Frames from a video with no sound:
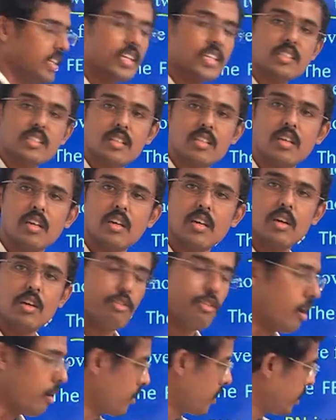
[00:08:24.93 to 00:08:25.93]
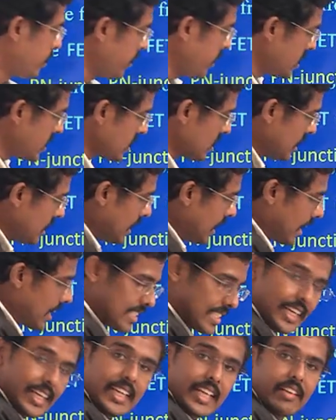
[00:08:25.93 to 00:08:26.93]
is formed. It means at
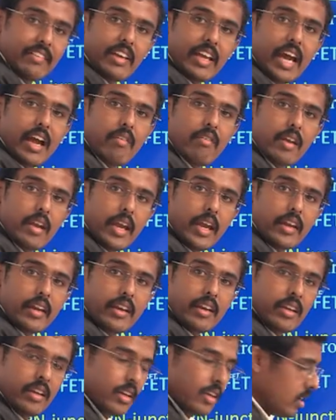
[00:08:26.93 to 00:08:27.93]
center we have N,